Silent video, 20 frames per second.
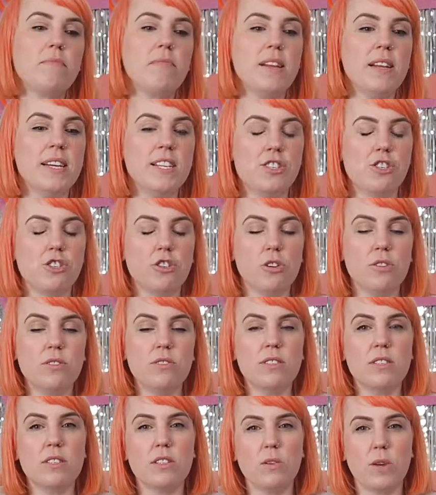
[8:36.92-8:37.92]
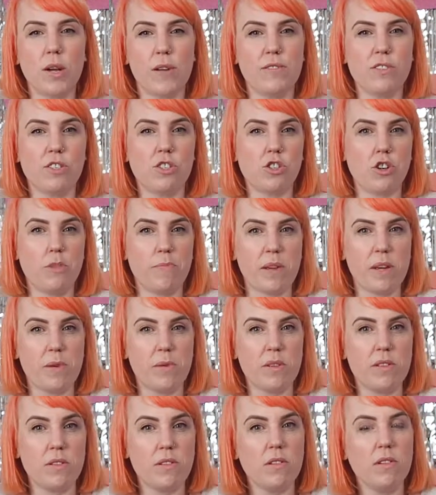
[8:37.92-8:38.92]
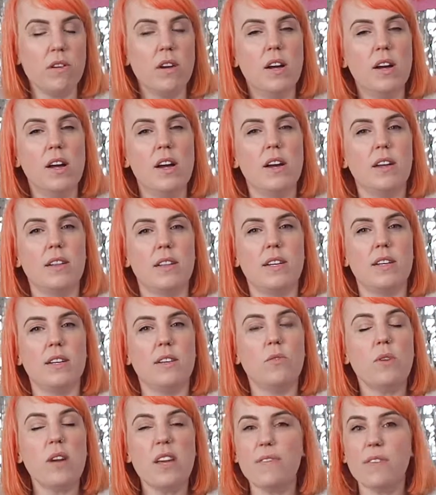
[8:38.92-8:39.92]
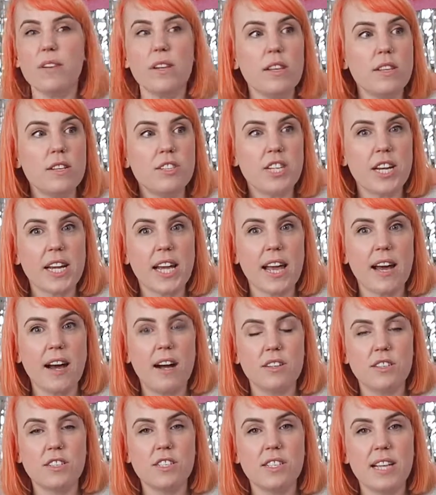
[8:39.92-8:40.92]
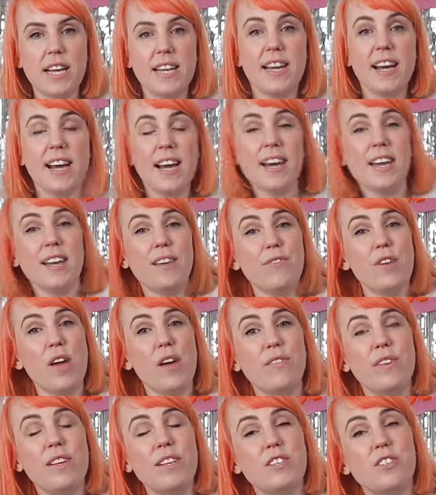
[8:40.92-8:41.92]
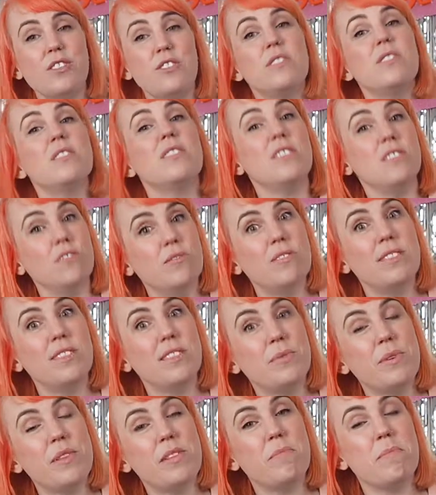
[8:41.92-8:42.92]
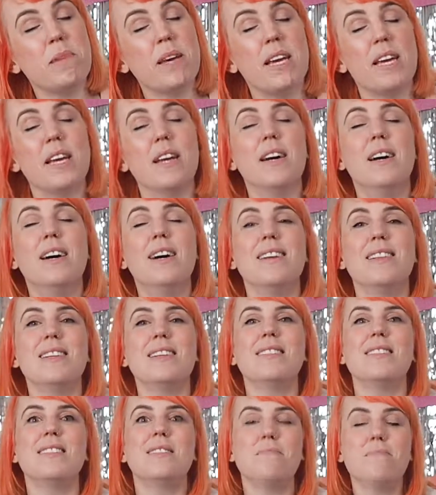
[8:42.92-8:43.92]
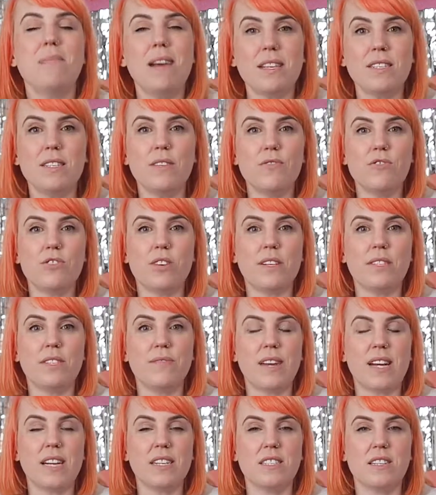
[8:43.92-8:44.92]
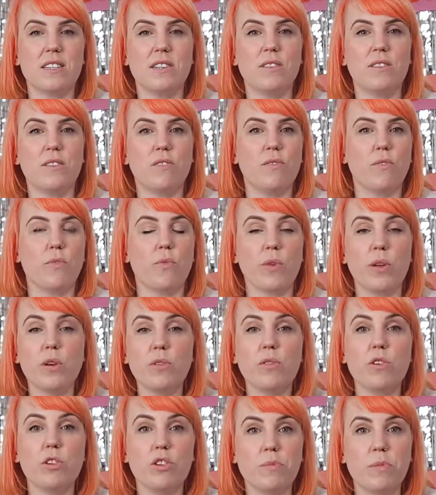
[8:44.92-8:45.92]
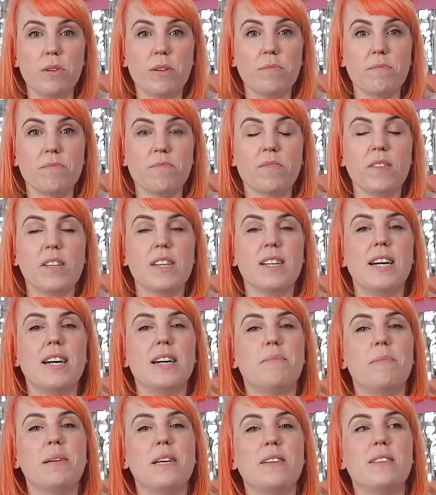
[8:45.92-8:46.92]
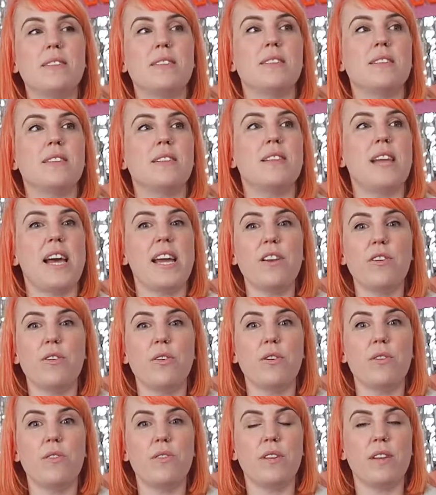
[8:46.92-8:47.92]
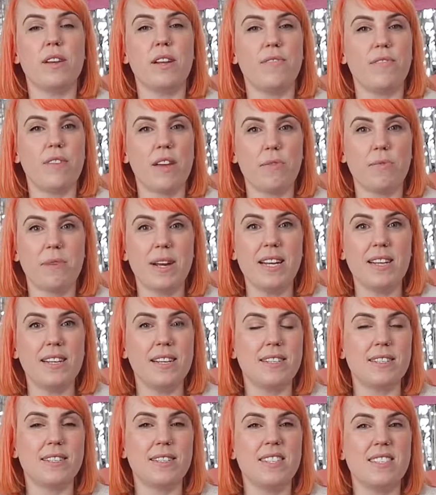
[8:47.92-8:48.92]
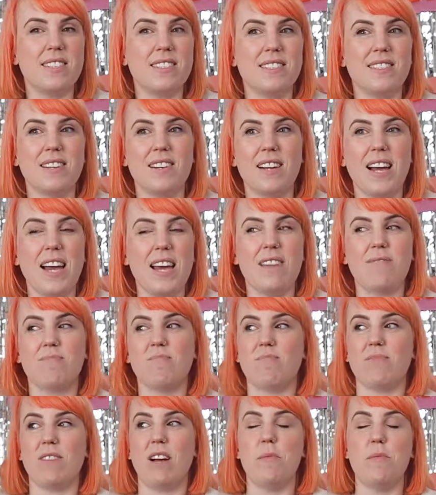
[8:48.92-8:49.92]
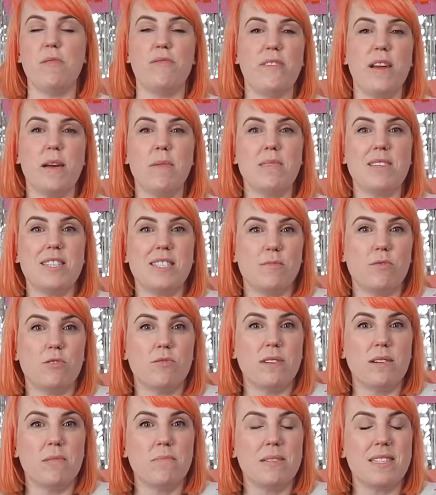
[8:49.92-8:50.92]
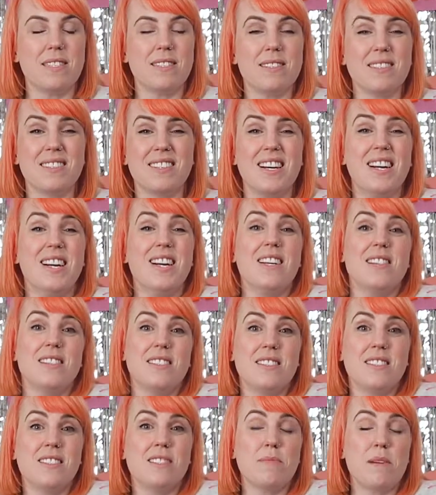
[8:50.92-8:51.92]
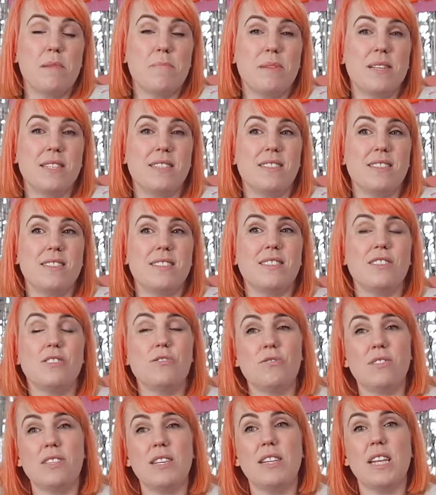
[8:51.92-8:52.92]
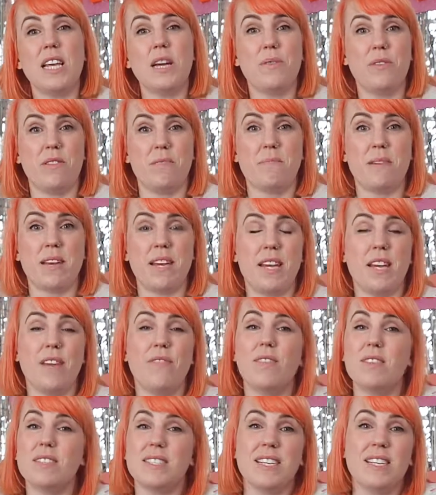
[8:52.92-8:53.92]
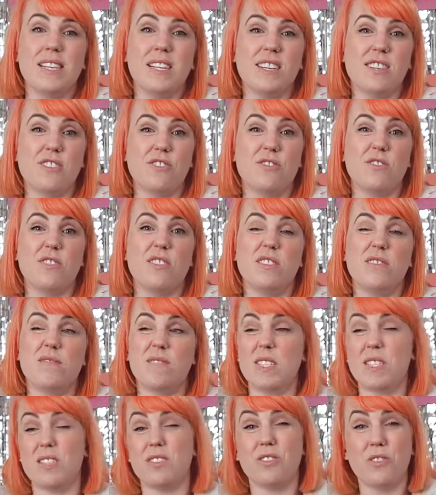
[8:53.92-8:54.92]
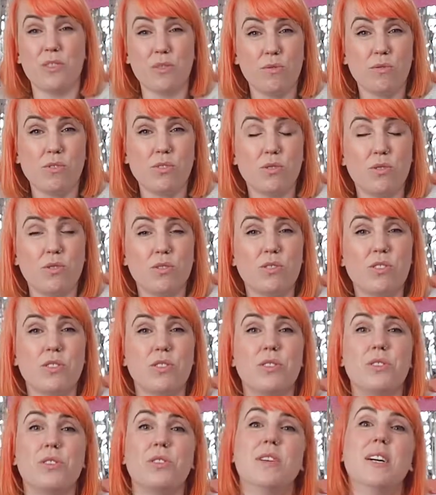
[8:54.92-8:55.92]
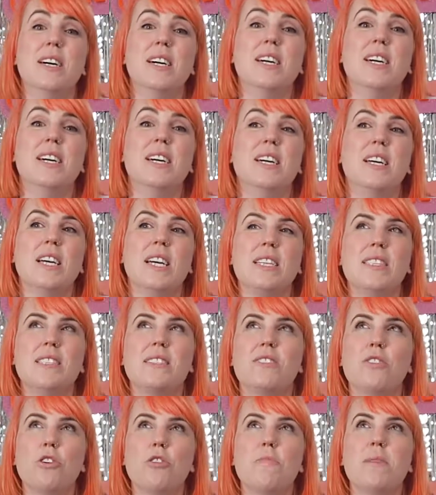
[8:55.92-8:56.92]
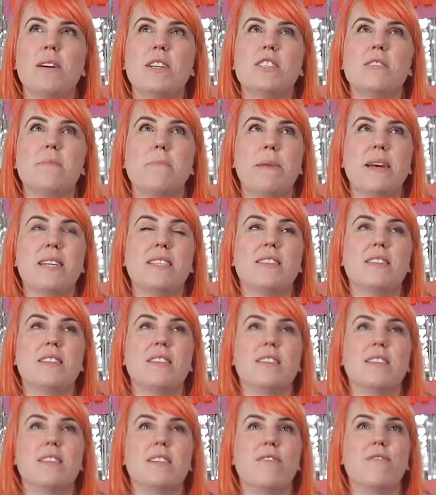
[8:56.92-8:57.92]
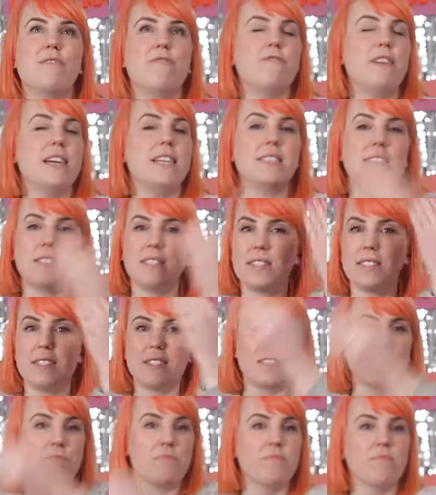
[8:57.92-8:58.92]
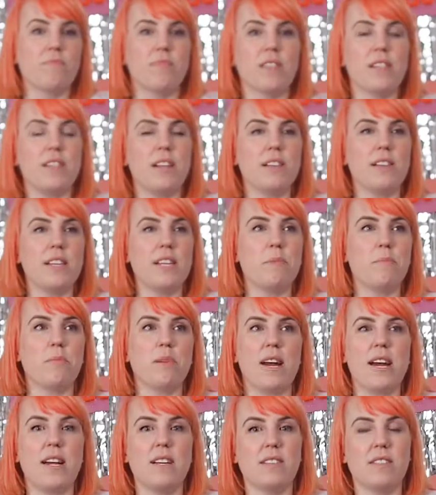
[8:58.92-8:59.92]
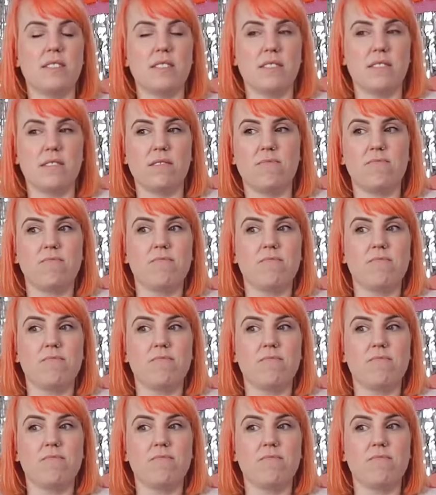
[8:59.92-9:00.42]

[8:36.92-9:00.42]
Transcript: it shows to whoever's shopping with you that, or even in the checkout, to say, hey, if you have any issues, you'll deal with me. There's this massive trust factor of a real human, because they know that if they read this, it's, hey, I'm a family, small run business. This is my business. You're dealing with me. If there's any issues, this is who you'll talk to. It's so much better than a faceless, nothing brand that